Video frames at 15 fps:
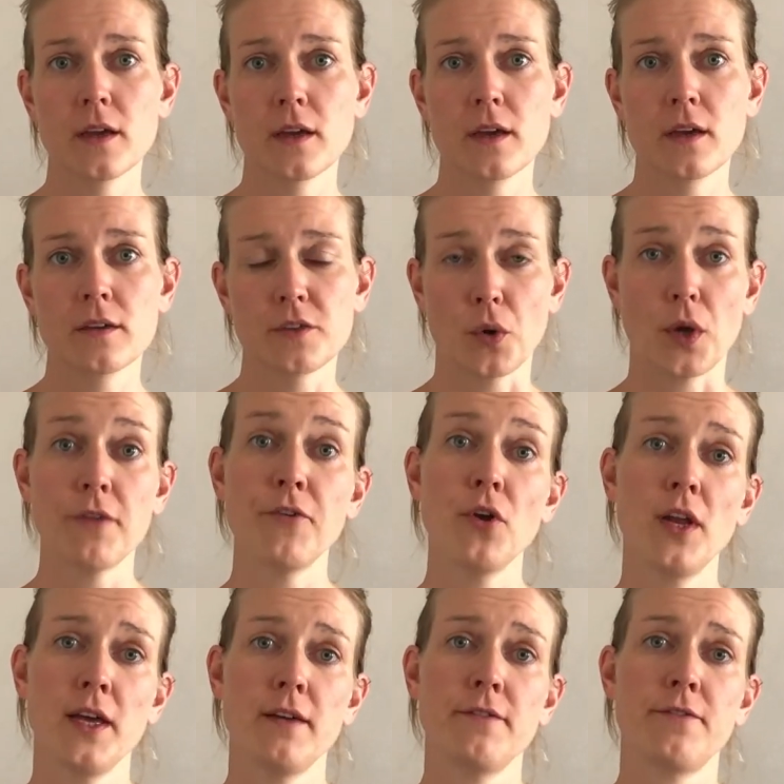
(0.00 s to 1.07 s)
So if you
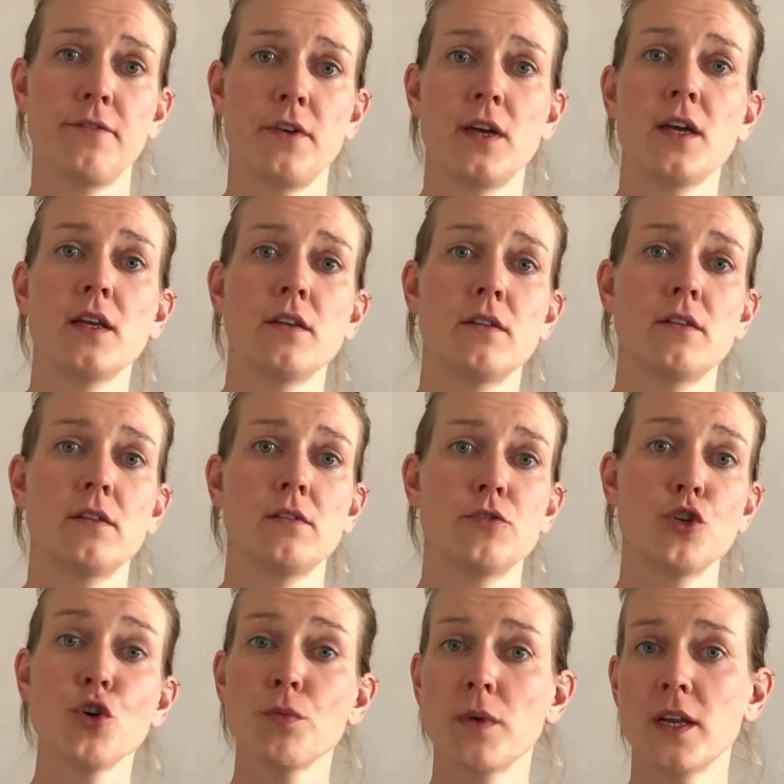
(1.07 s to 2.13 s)
live in
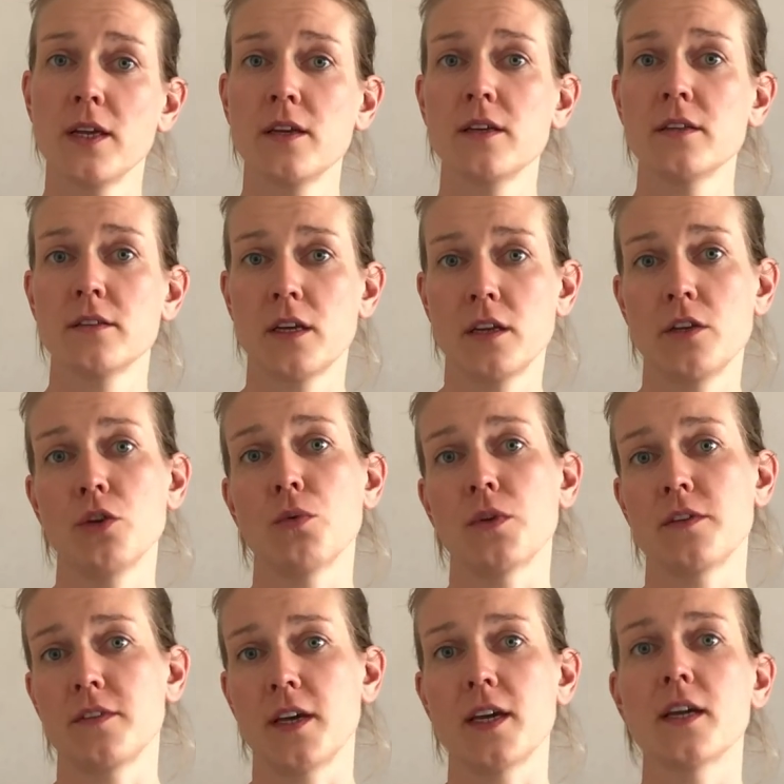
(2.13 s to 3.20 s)
Germany, then you would
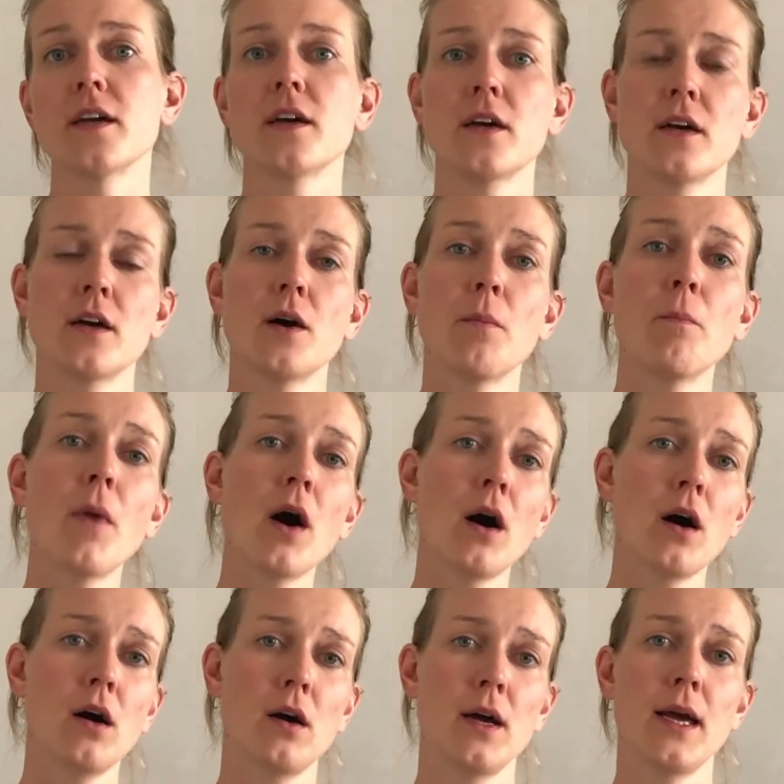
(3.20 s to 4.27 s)
say
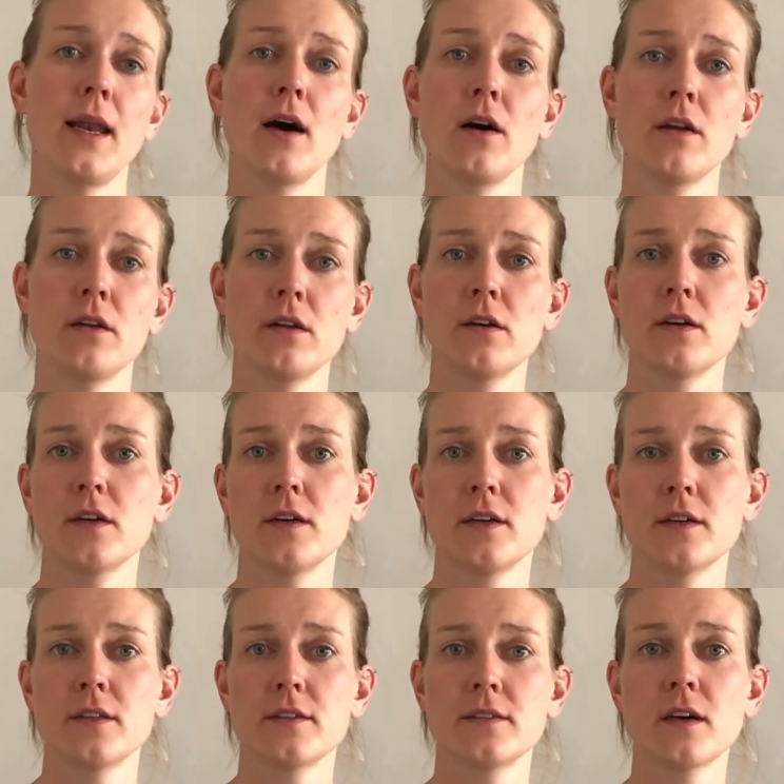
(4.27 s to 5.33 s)
ma elan
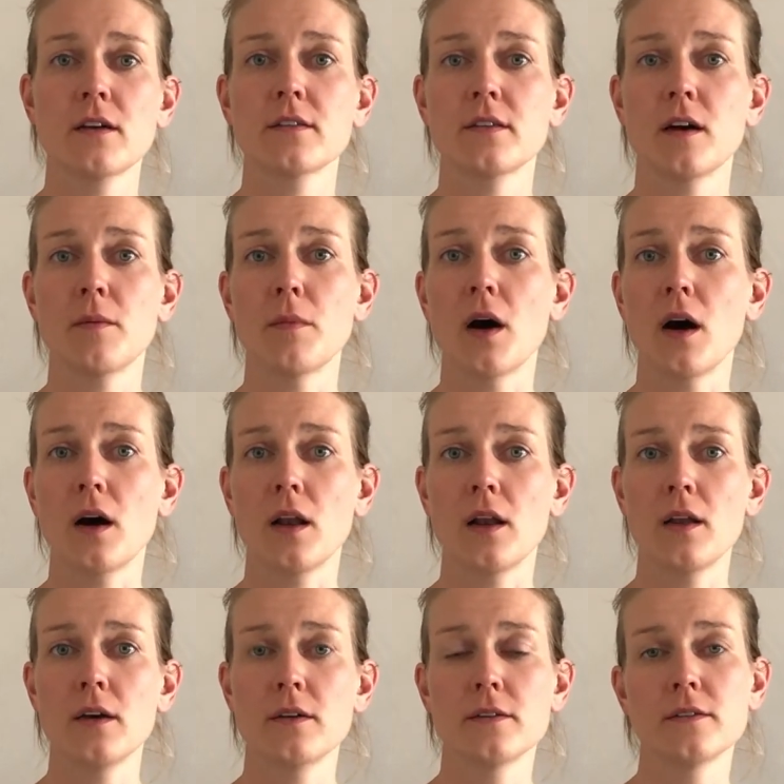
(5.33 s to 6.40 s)

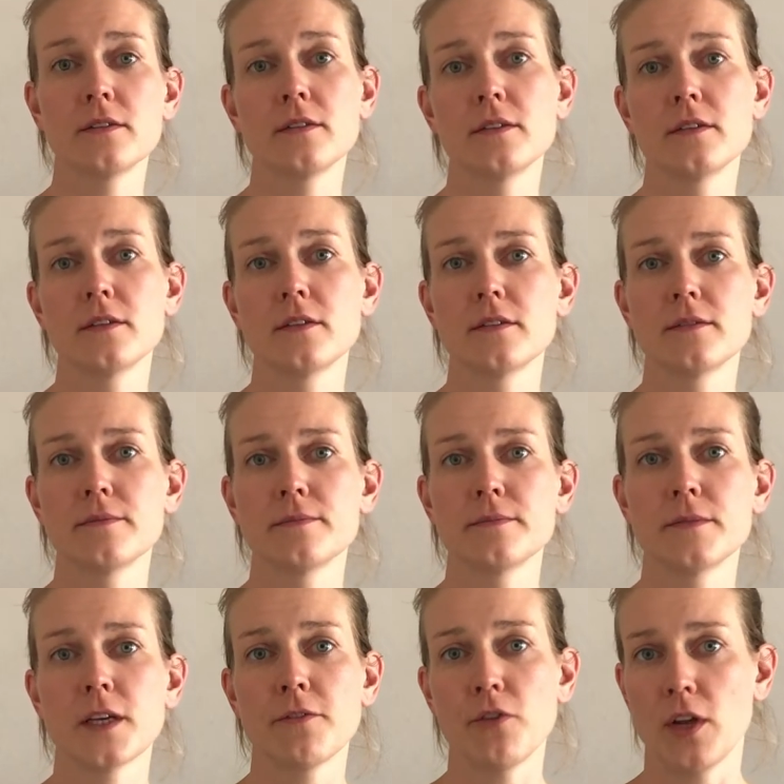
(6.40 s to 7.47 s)
SAKSAMAAL.
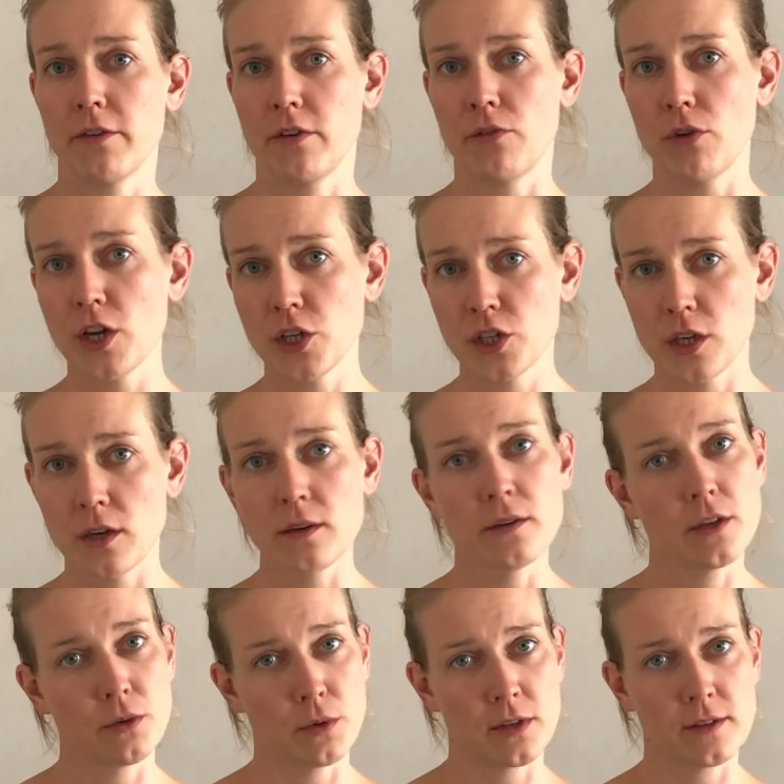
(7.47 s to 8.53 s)
If you live in Russia,
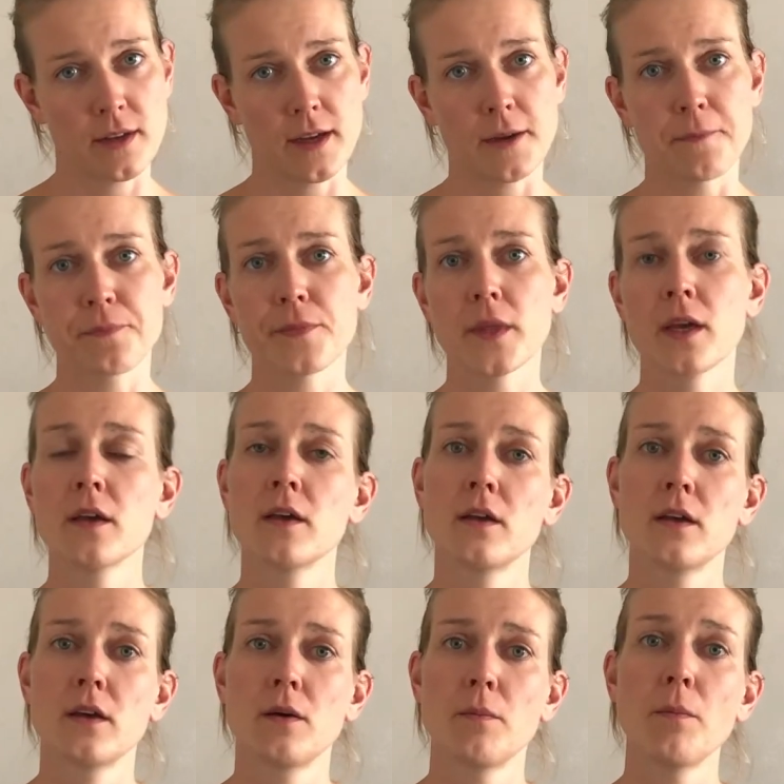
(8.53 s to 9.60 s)
you would say
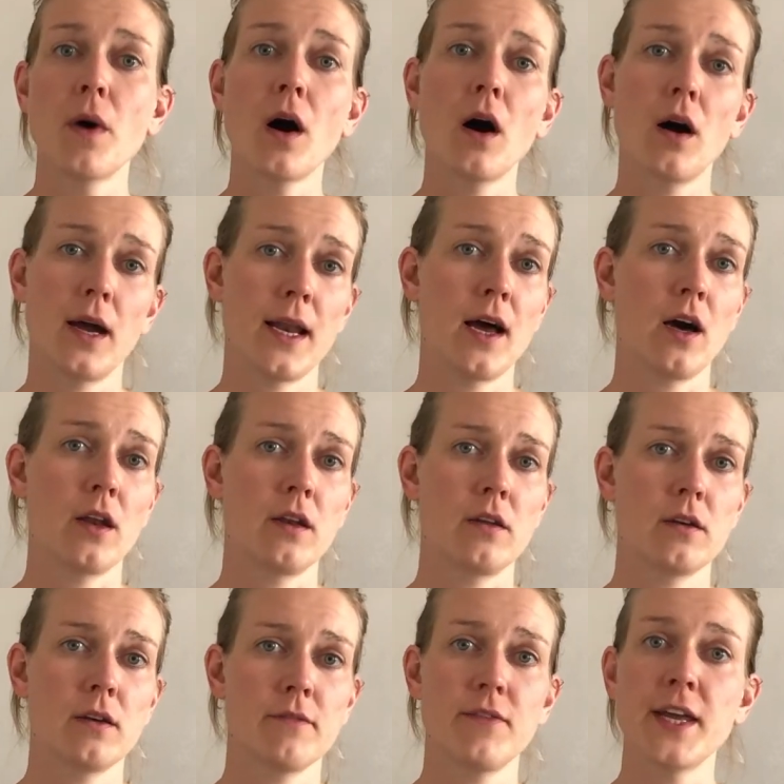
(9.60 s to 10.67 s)
ma elan
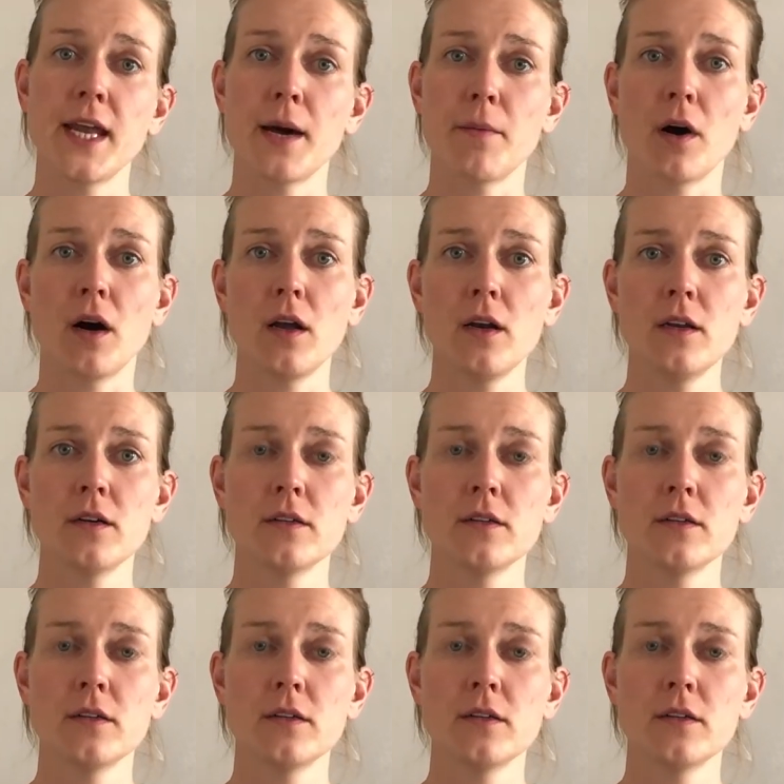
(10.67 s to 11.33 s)
VENEMAAL.